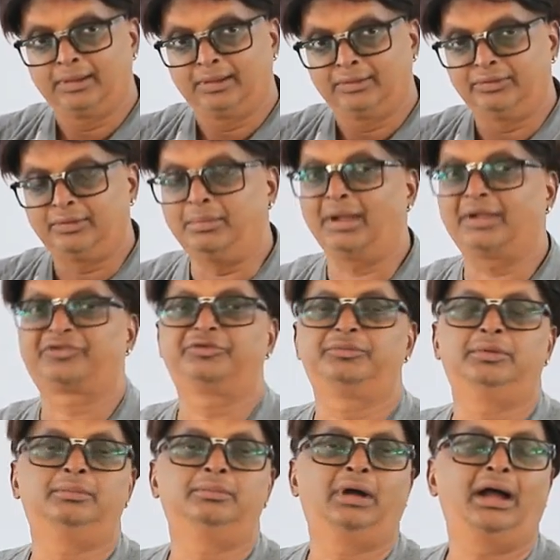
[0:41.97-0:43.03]
the
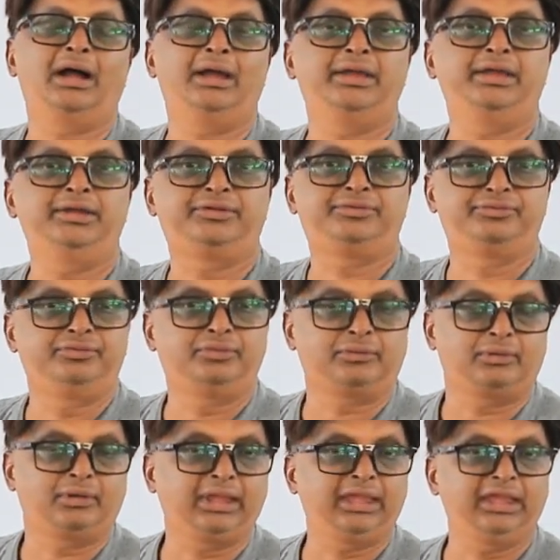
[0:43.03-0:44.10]
maximum heights,
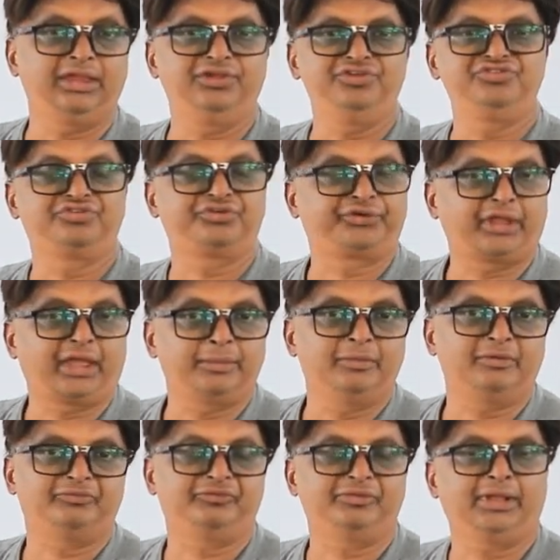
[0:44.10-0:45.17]
the range, time
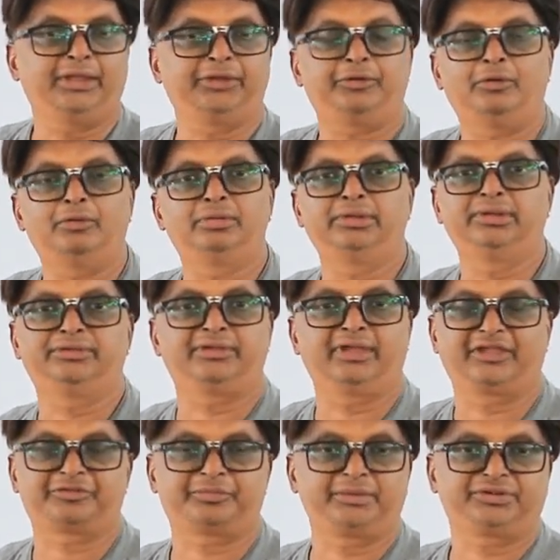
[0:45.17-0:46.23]
of flight, all these
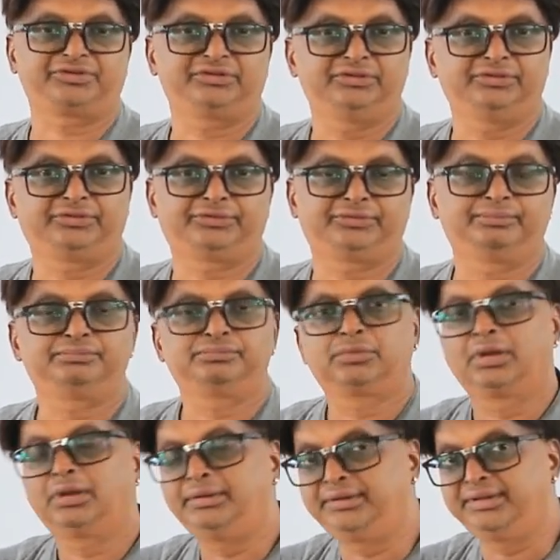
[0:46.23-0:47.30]
expressions
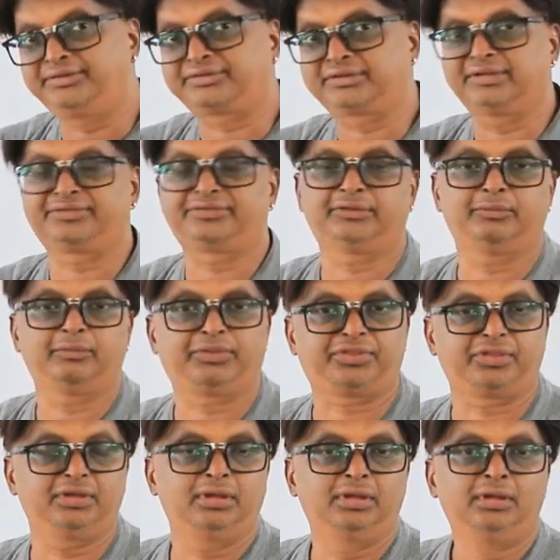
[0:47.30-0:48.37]
discussed
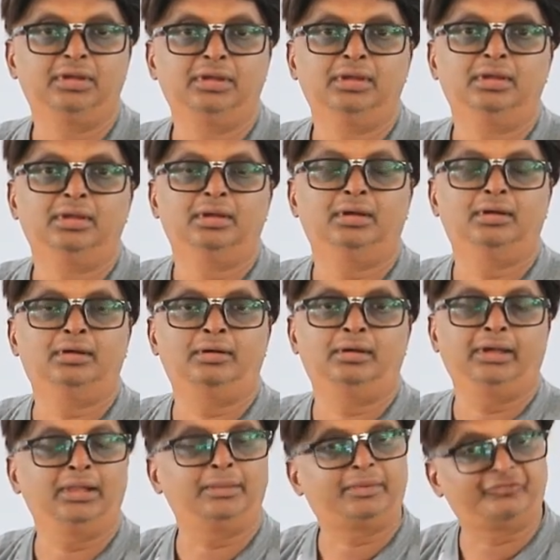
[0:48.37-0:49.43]
with
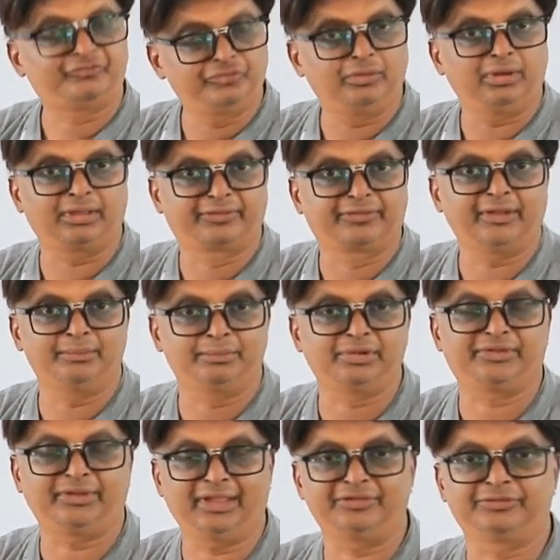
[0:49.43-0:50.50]
help of few
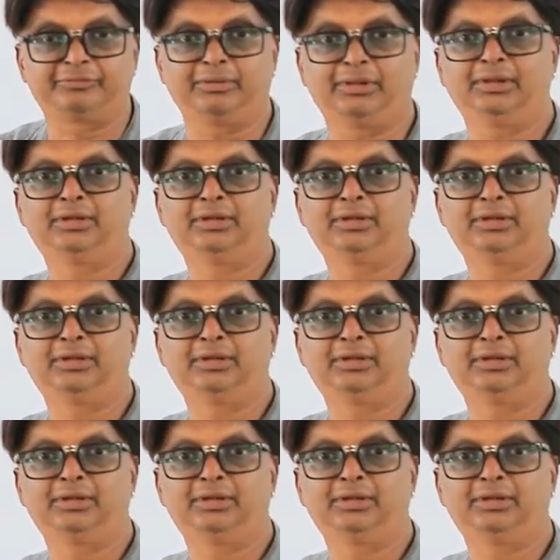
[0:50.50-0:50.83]
examples as well.